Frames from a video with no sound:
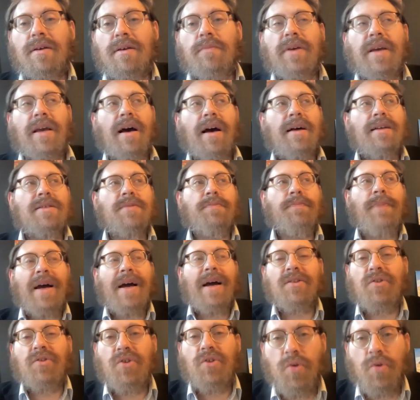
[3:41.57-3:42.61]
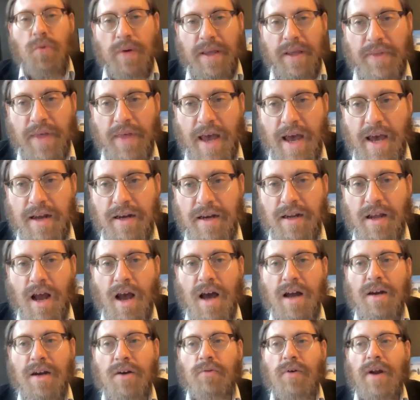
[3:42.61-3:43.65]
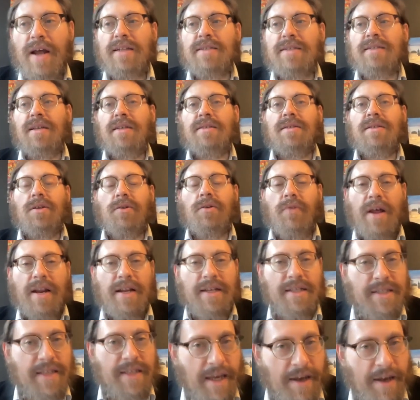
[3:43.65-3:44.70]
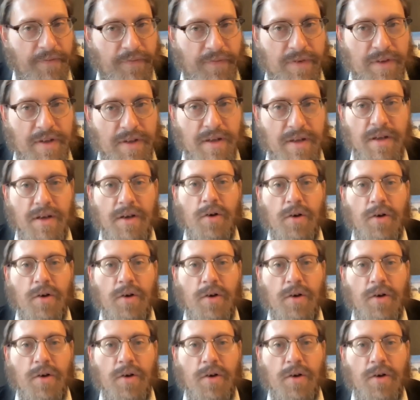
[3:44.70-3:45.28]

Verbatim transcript: because by doing that god grants us the greatest gift